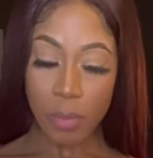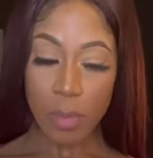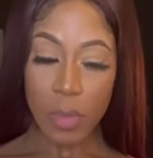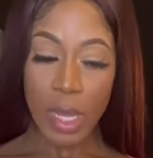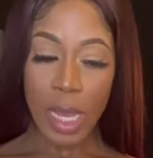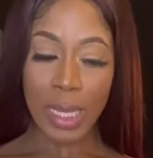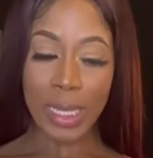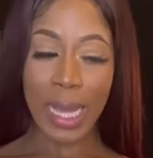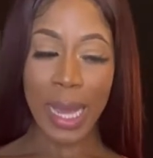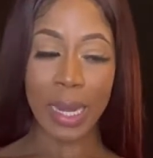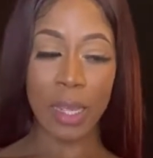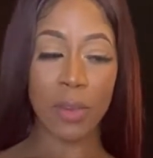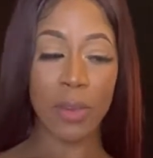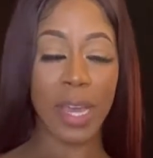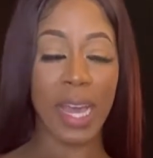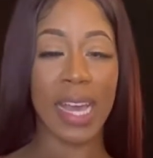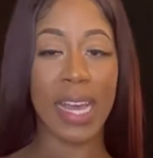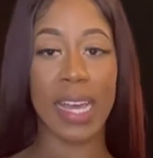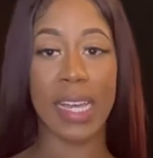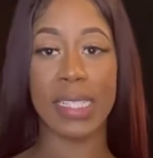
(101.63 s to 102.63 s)
a lot of you
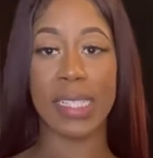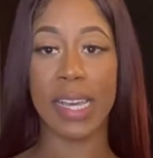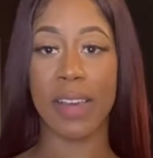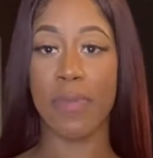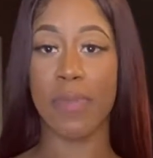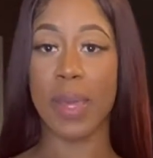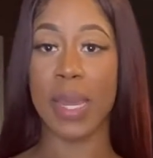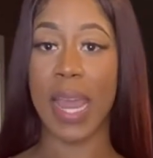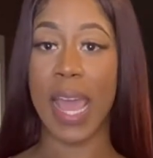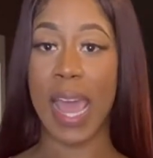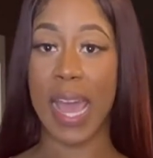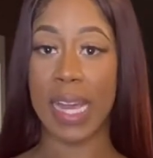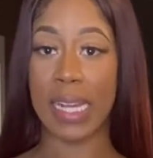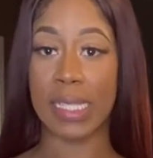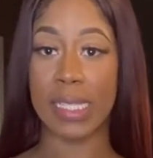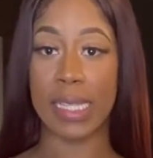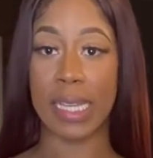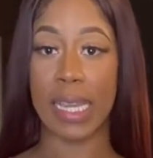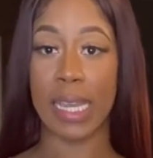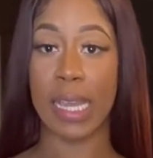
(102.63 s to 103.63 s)
guys have been
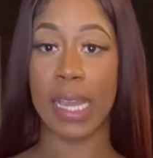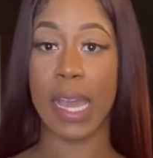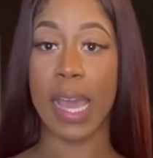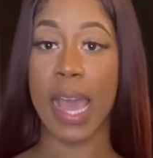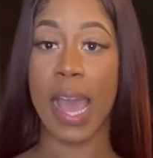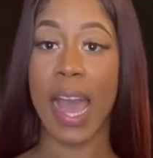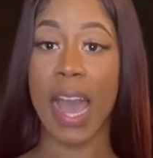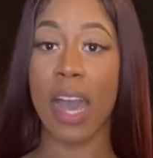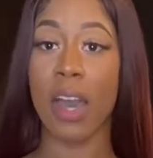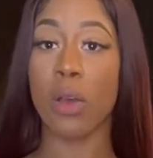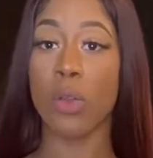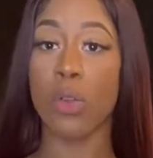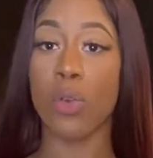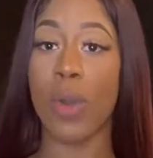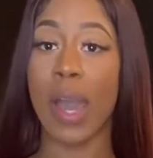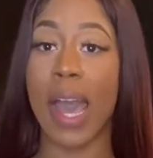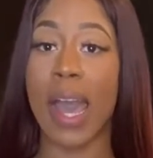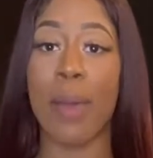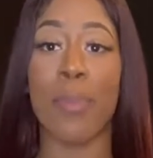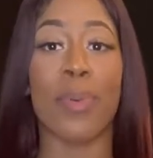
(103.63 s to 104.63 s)
asking, how
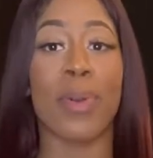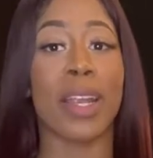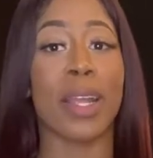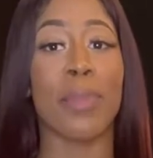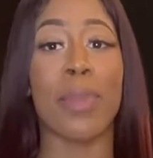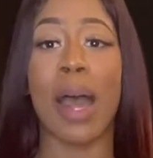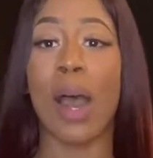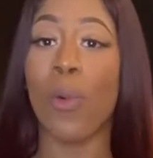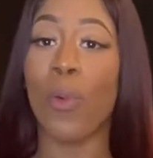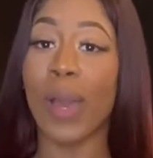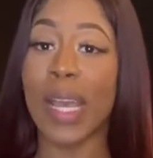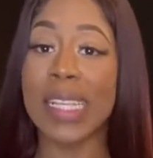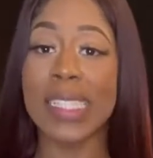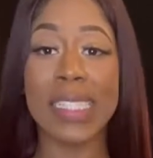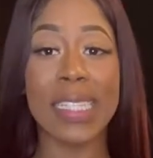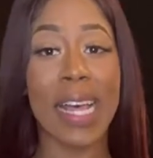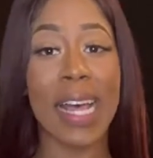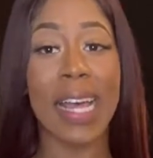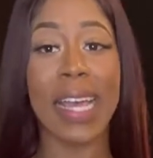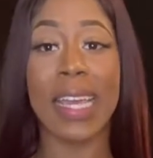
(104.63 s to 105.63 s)
do I bring my
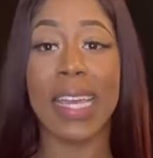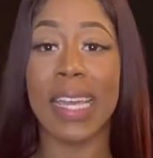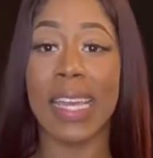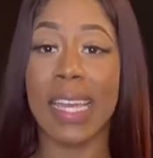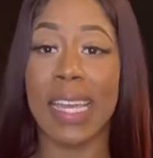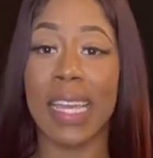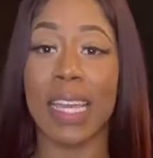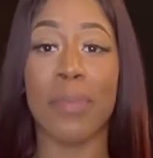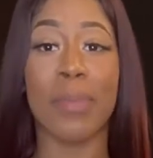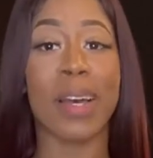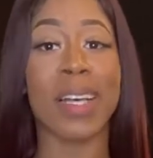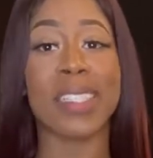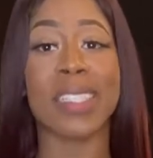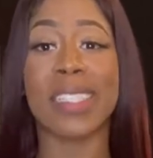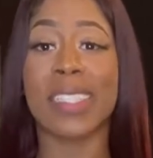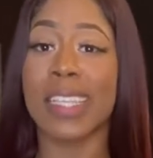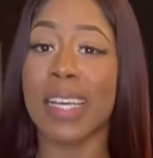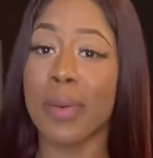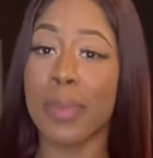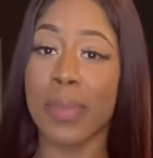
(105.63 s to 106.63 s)
waistline in, my
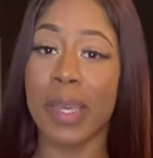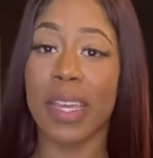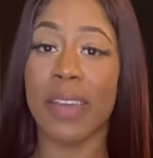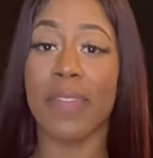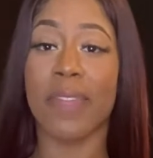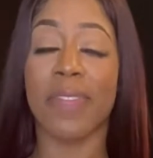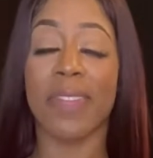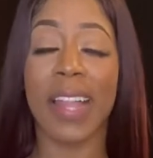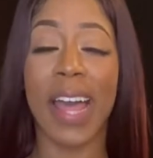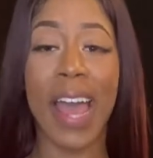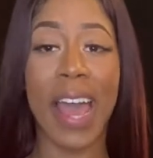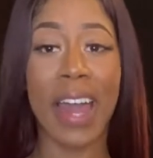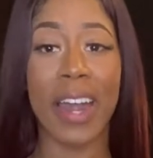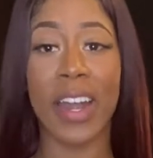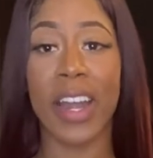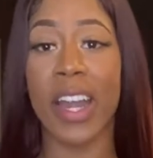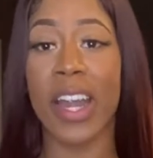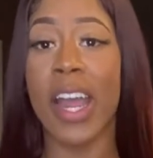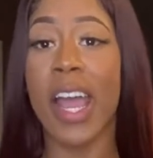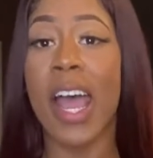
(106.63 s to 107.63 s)
stomach
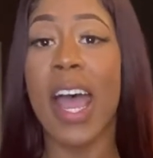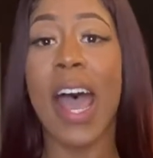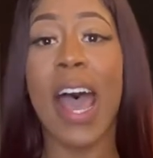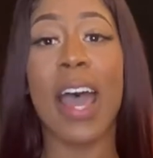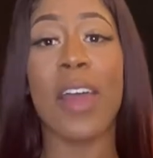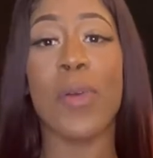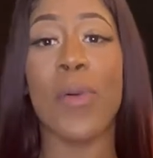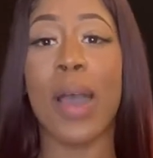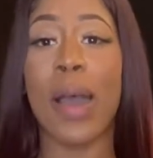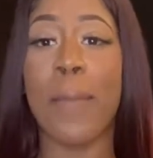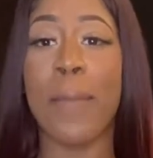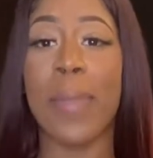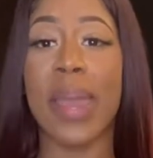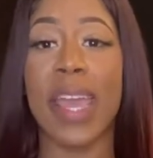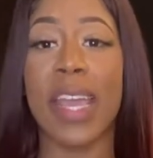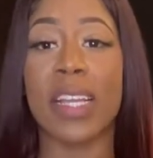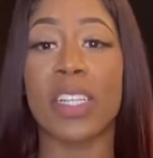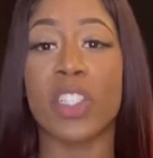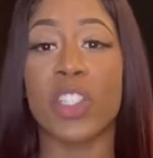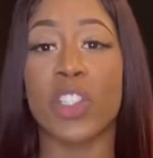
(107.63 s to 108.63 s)
flatter? How do I
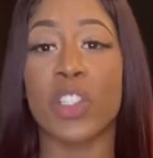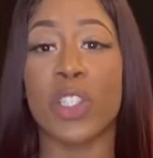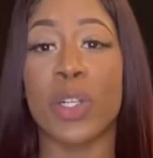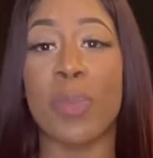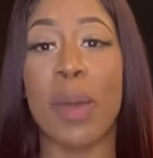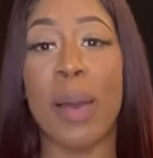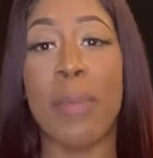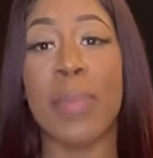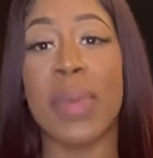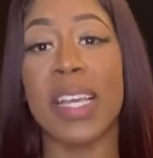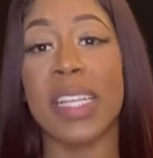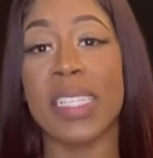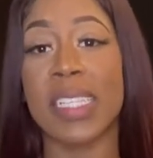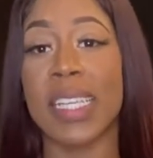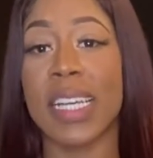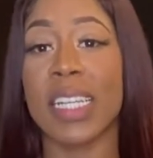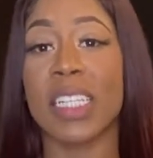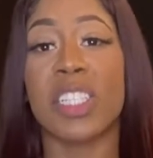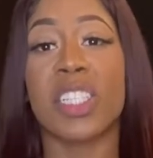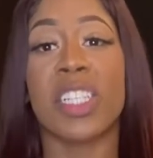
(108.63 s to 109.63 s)
make sure my
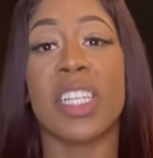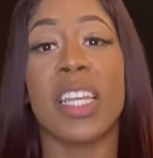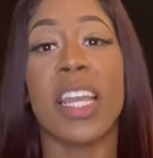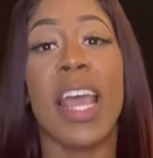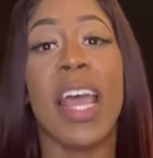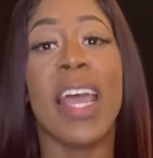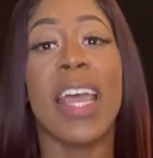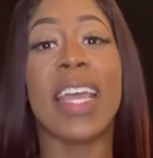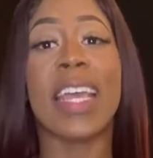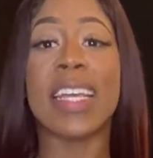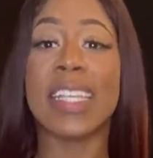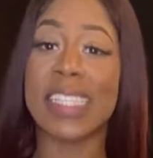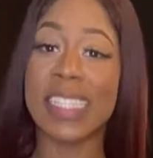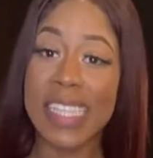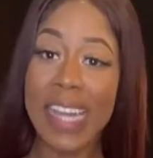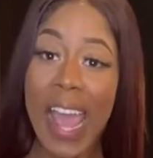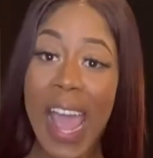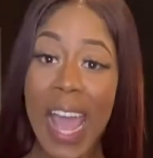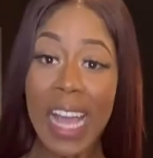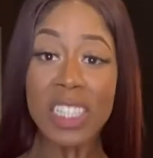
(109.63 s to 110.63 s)
midsection is
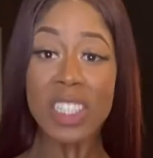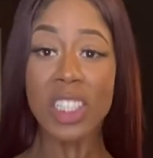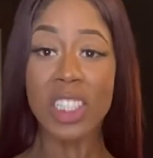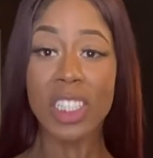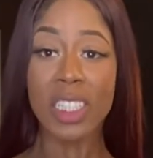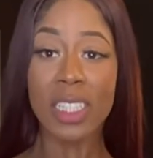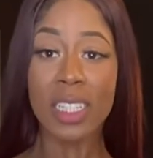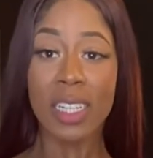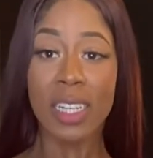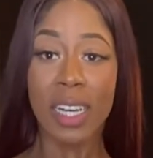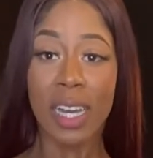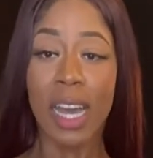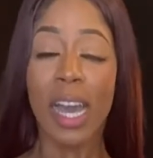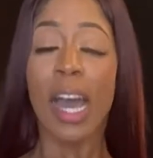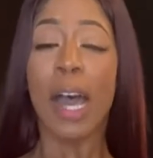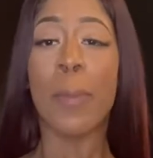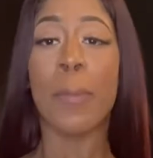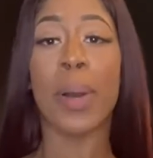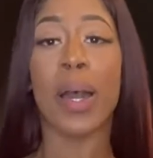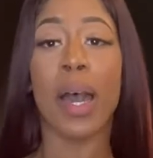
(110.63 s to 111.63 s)
snatched,
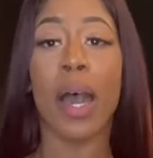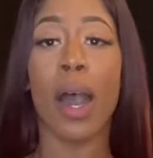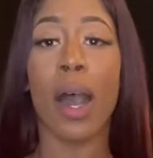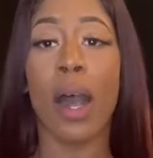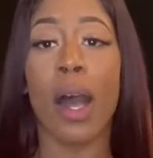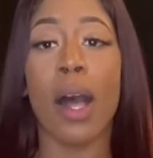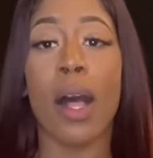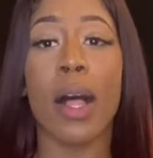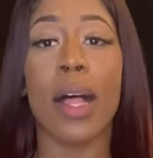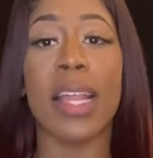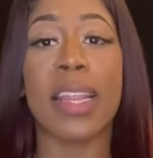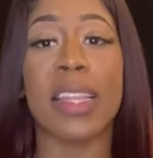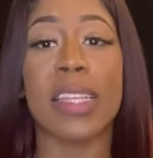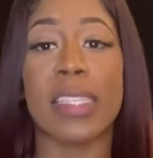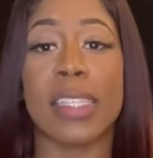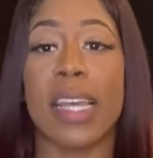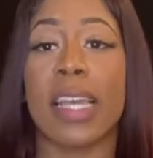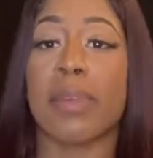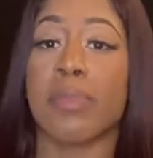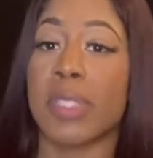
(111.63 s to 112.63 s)
but all at the
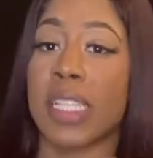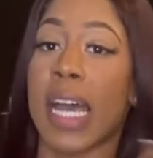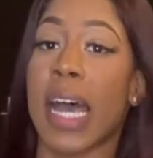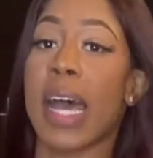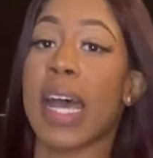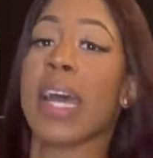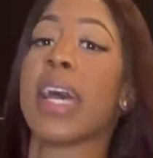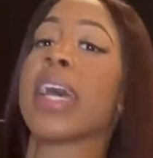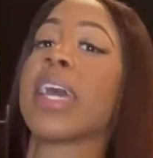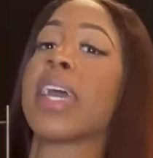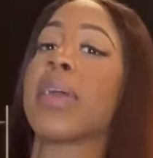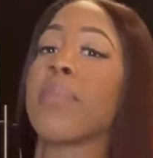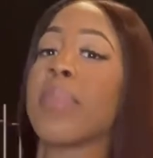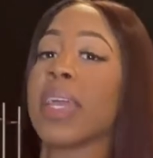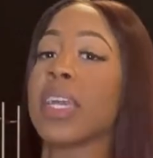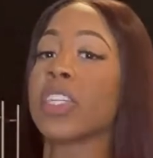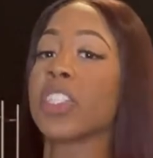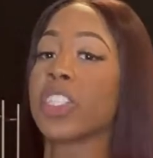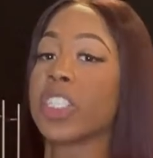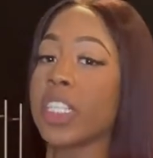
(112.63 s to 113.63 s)
same time
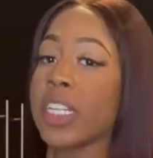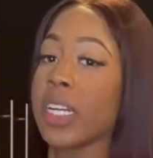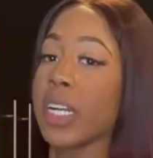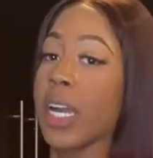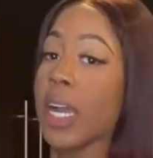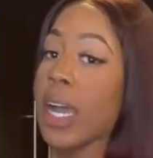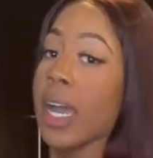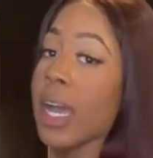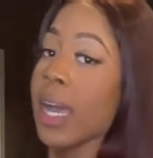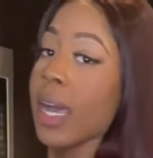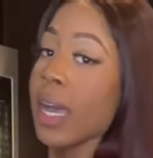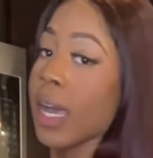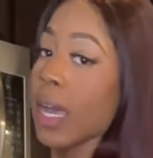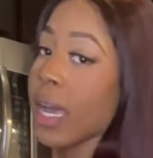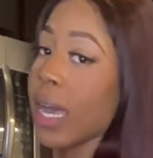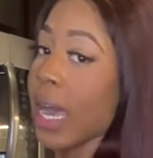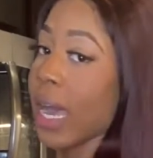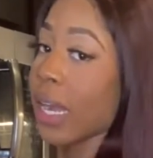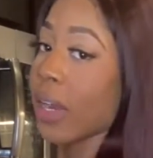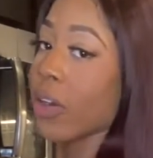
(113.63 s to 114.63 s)
make sure
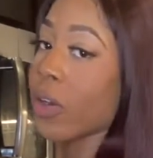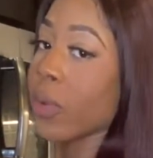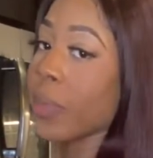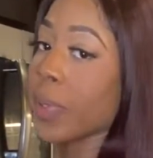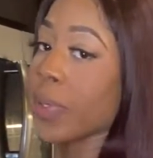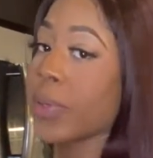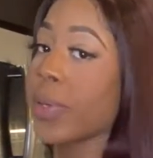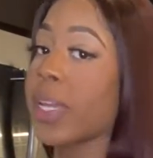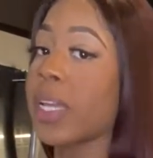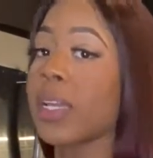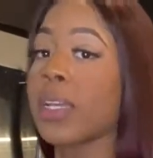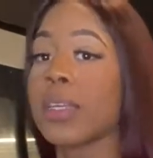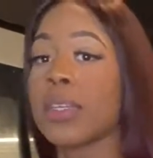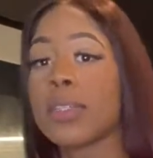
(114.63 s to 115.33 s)
I grow a booty?